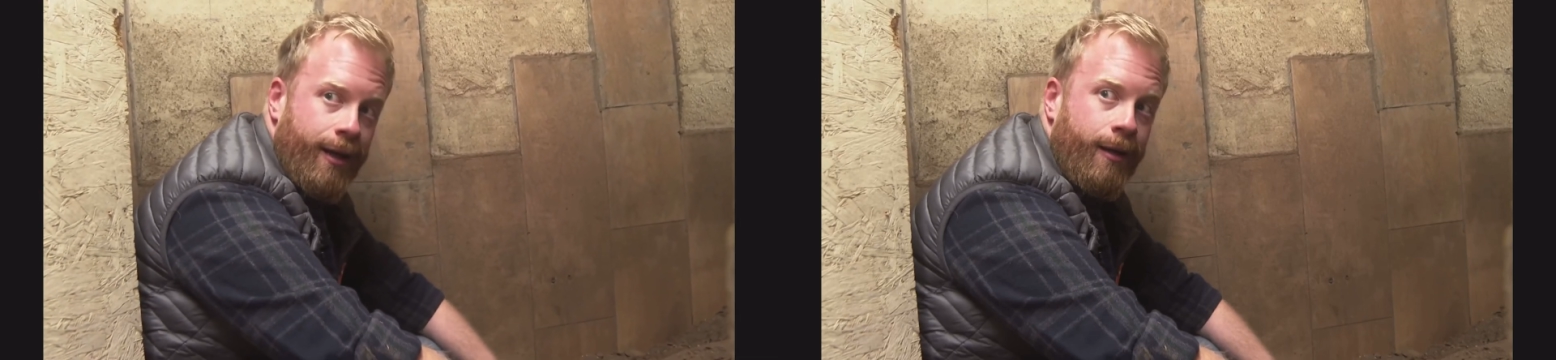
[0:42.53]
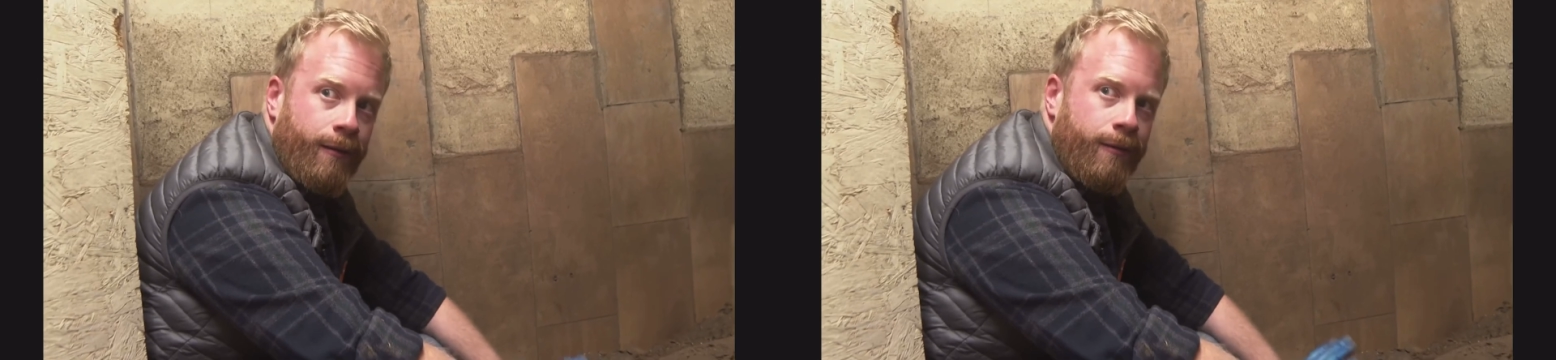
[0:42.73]

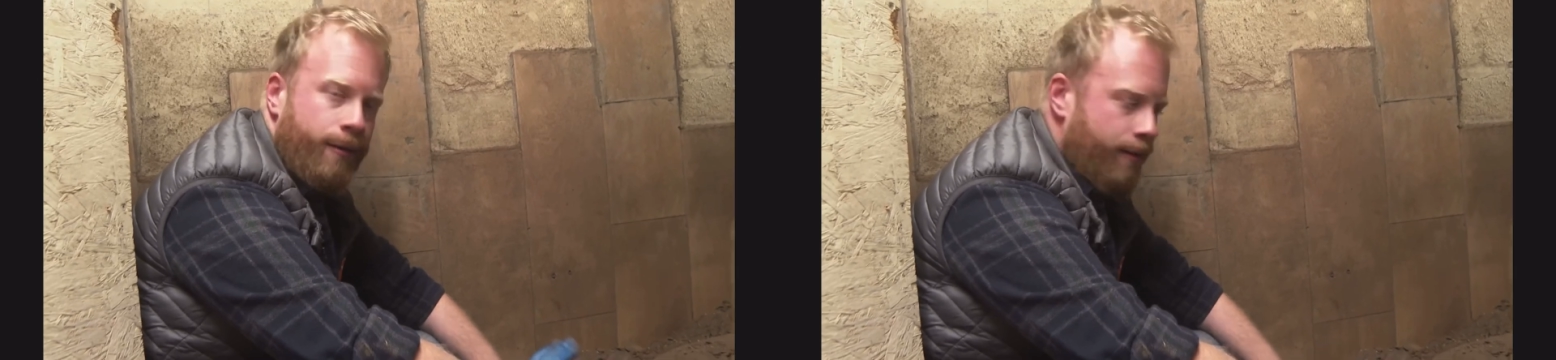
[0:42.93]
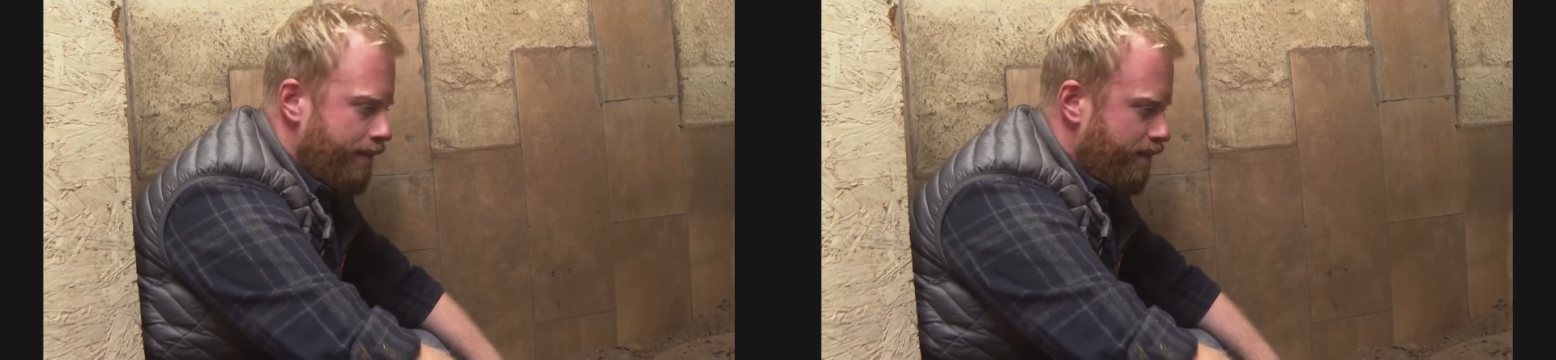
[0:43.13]

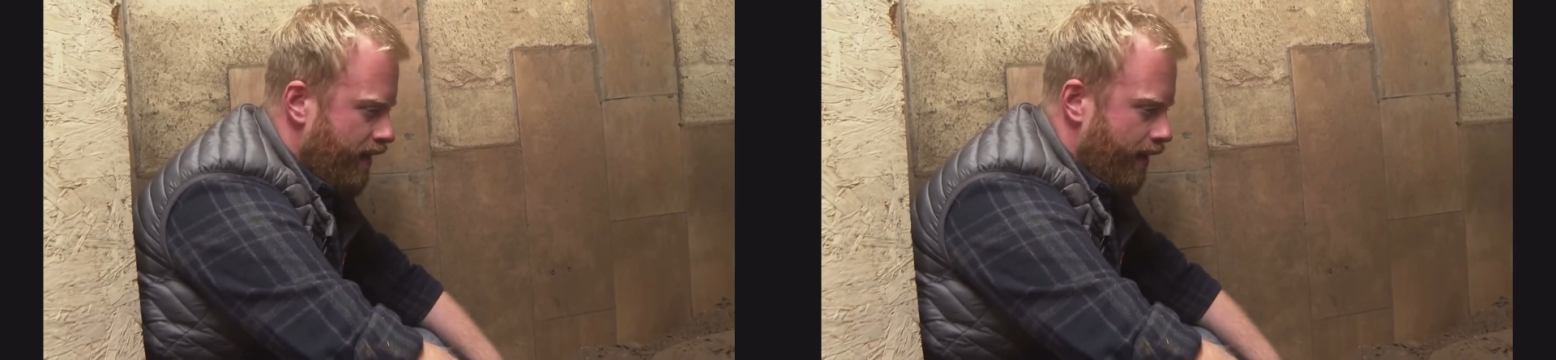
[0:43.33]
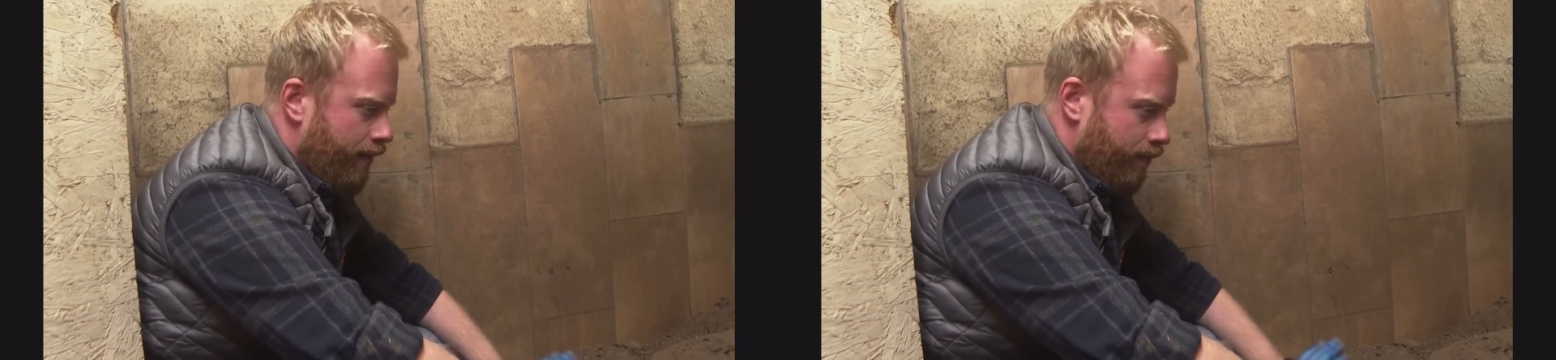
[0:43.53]

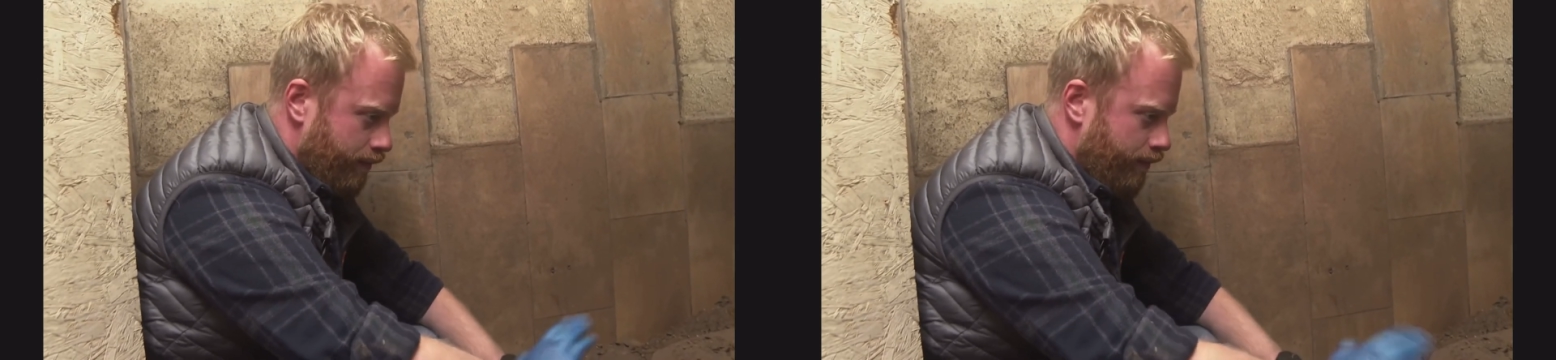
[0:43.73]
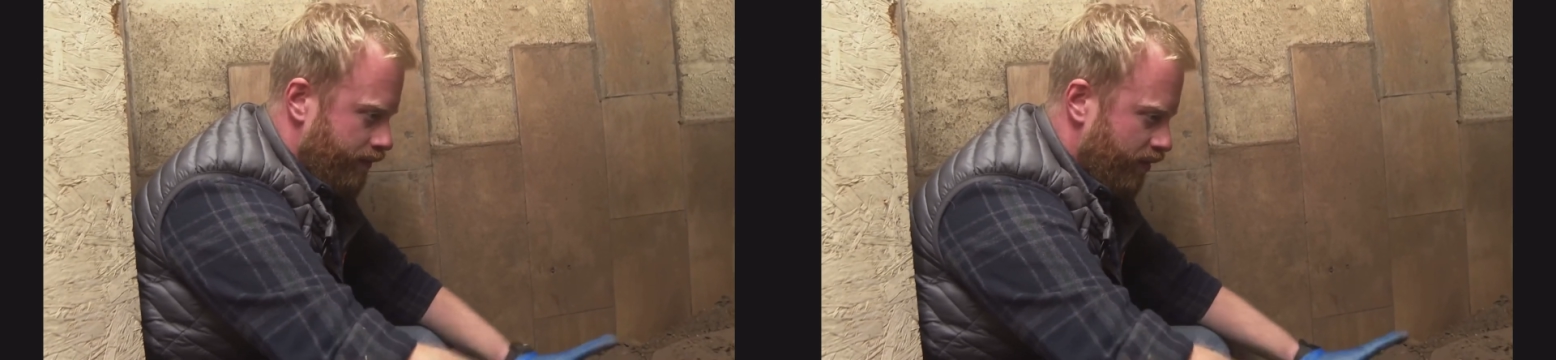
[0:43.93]
how
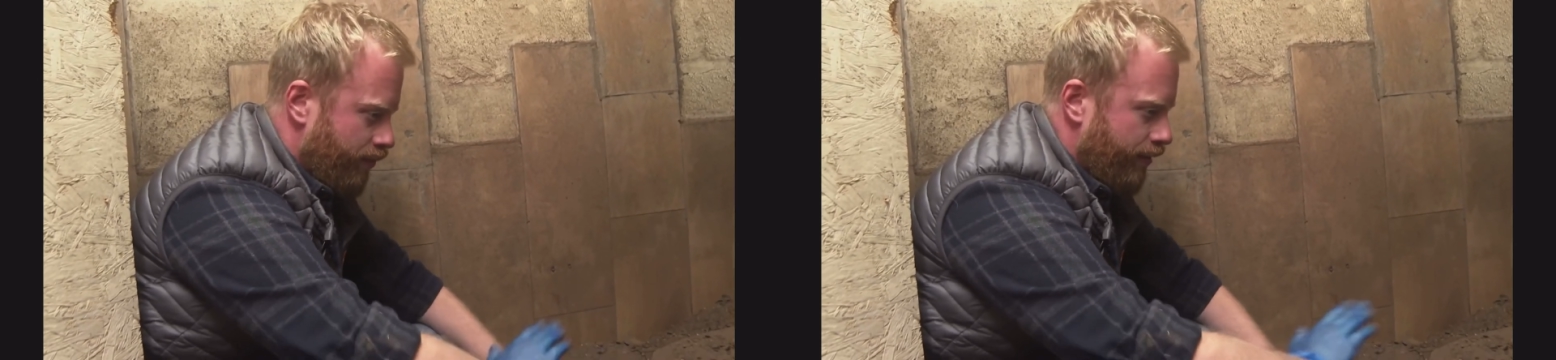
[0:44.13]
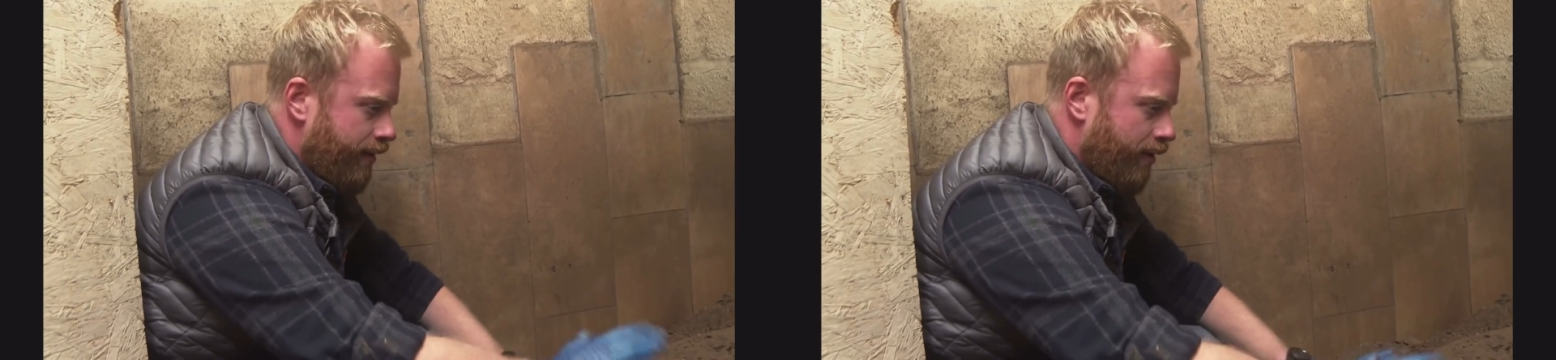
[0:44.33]
to
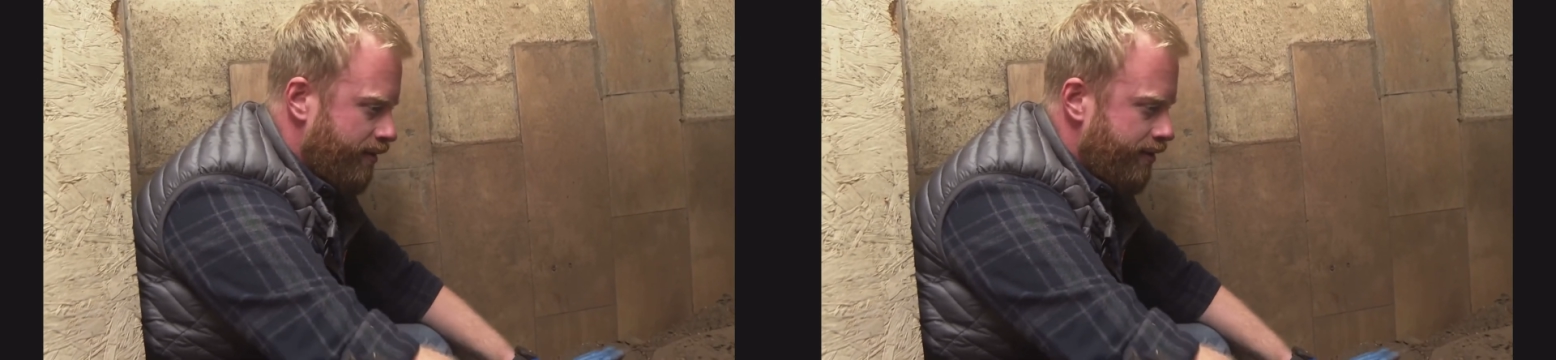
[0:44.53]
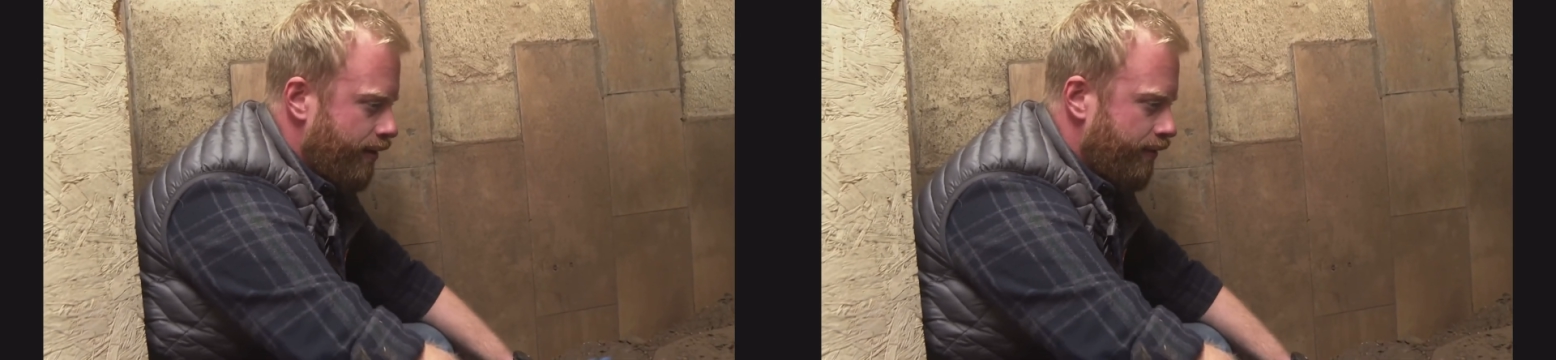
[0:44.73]
breed armadillos